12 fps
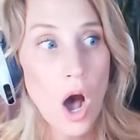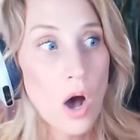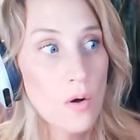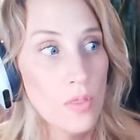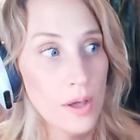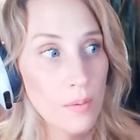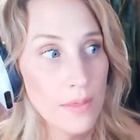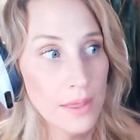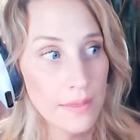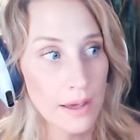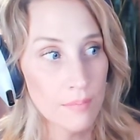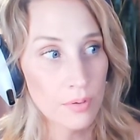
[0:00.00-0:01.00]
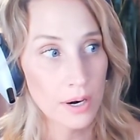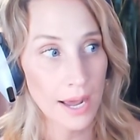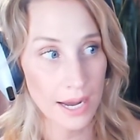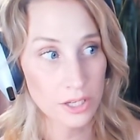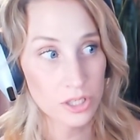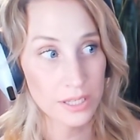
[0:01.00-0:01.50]
Oh, the one that the emperor
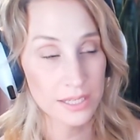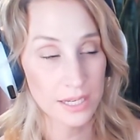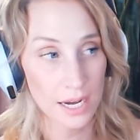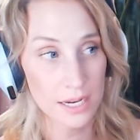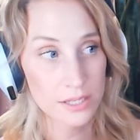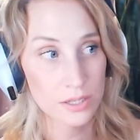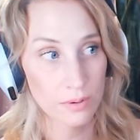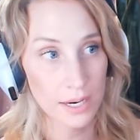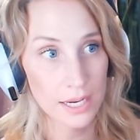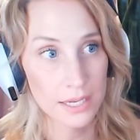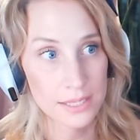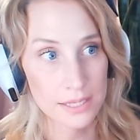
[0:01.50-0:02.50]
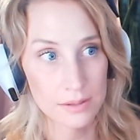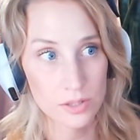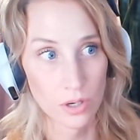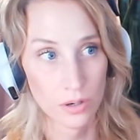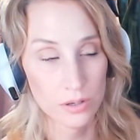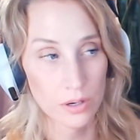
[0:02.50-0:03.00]
actually cast away and said,
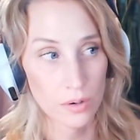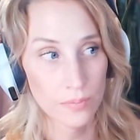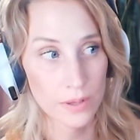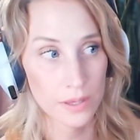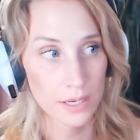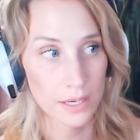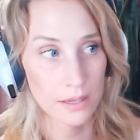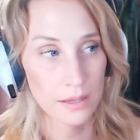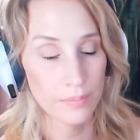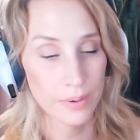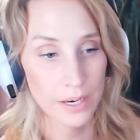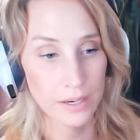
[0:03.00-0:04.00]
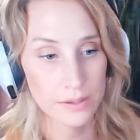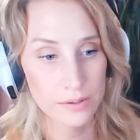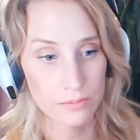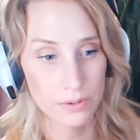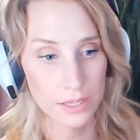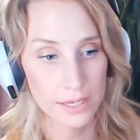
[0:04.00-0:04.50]
don't open that. And the parents
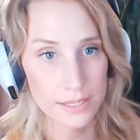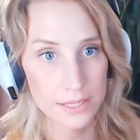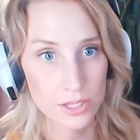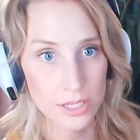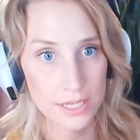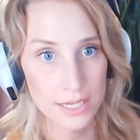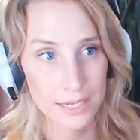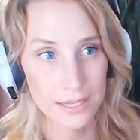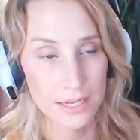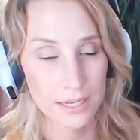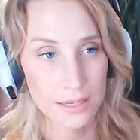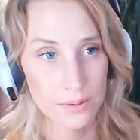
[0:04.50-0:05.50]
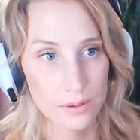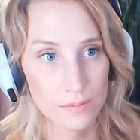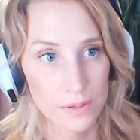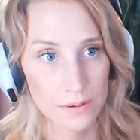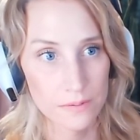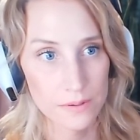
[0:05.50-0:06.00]
realized that she did and then killed
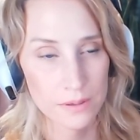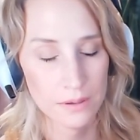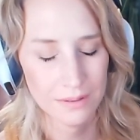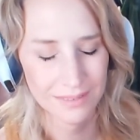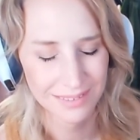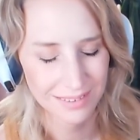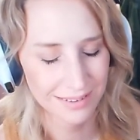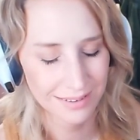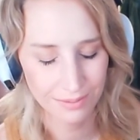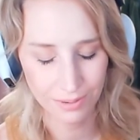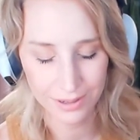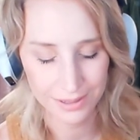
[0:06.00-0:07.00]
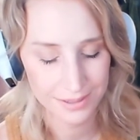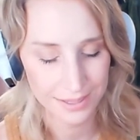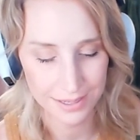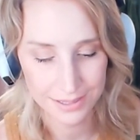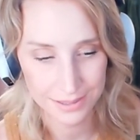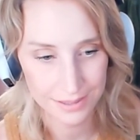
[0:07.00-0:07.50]
themselves. What yes. a
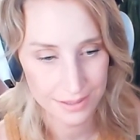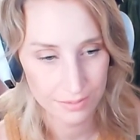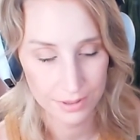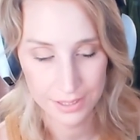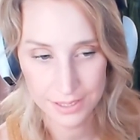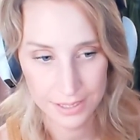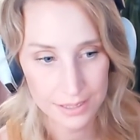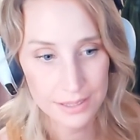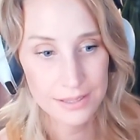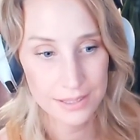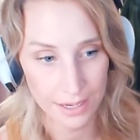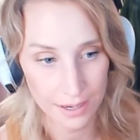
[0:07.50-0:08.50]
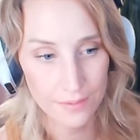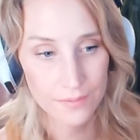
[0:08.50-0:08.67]
sentence. What yeah. a sentence. Yeah.